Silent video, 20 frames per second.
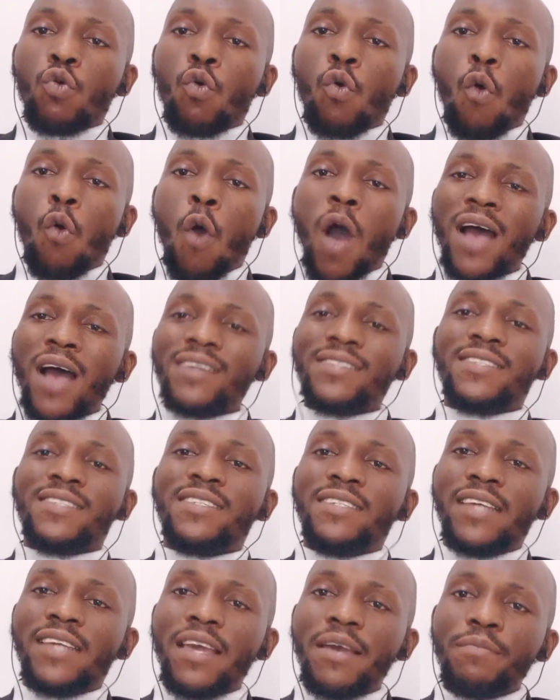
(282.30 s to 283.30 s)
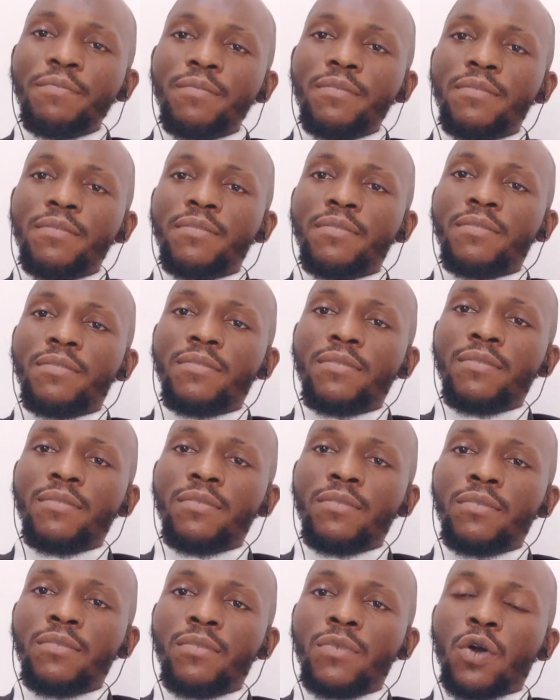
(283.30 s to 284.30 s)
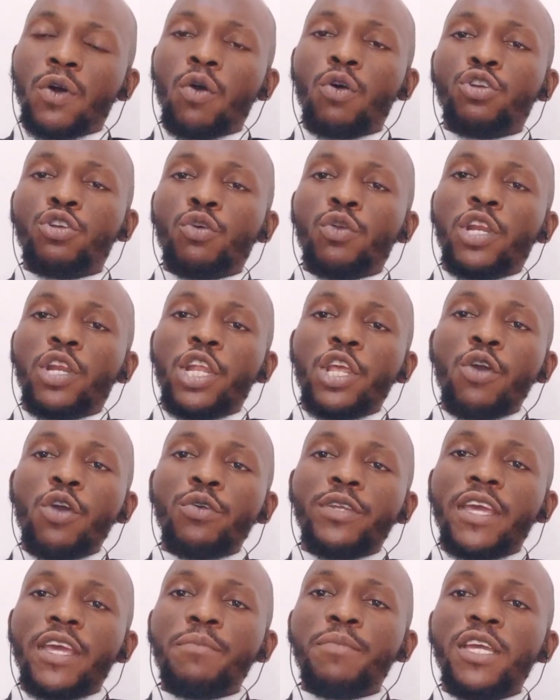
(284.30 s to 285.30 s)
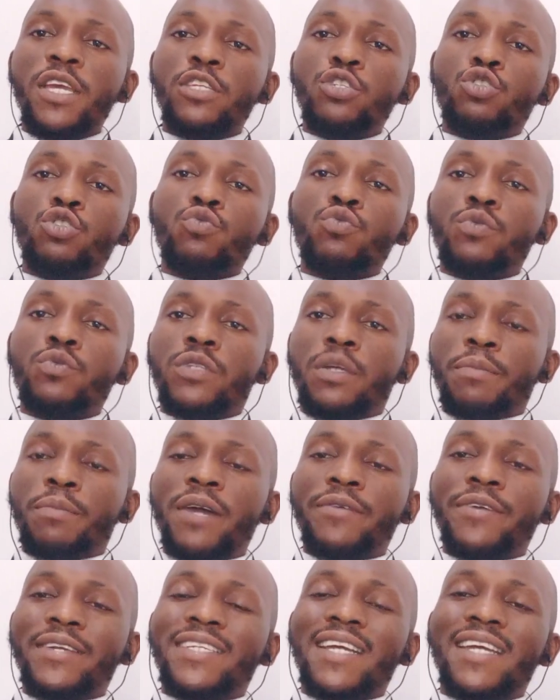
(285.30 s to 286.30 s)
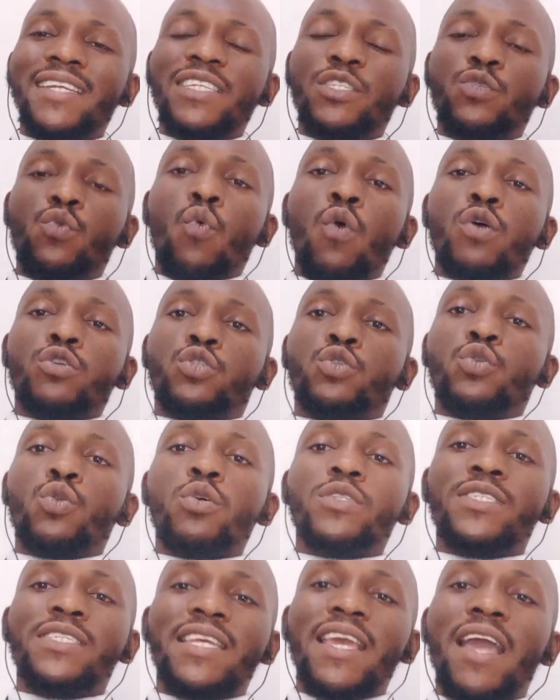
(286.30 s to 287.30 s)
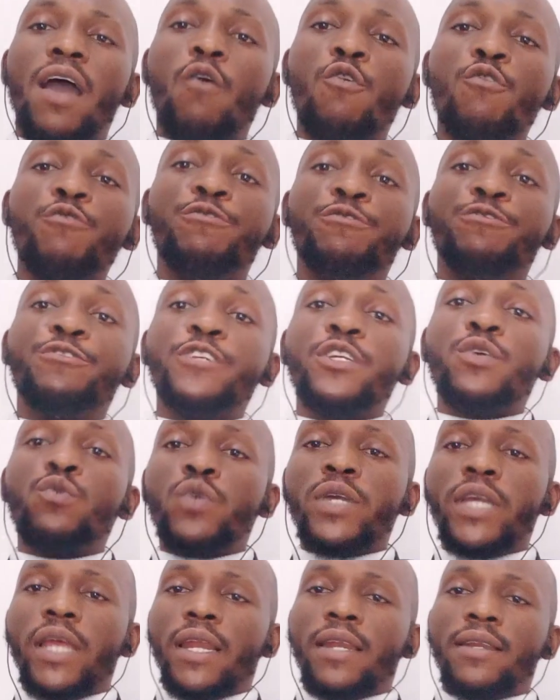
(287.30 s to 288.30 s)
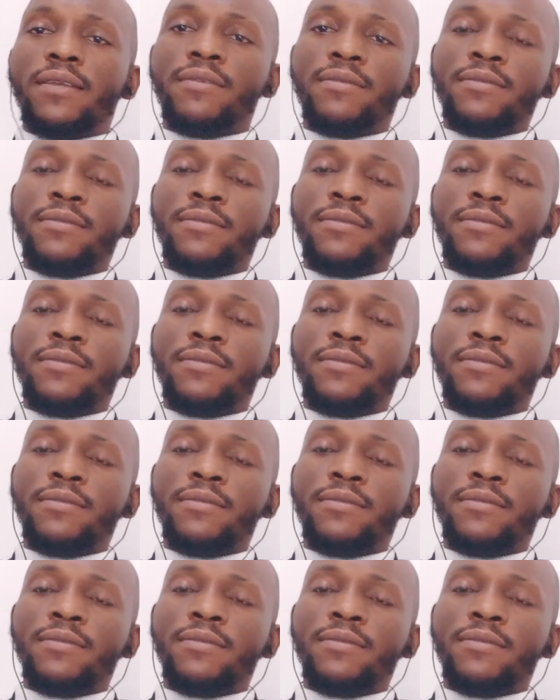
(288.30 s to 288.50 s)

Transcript: coerced them or you lured them into the marriage and it was not their own free will.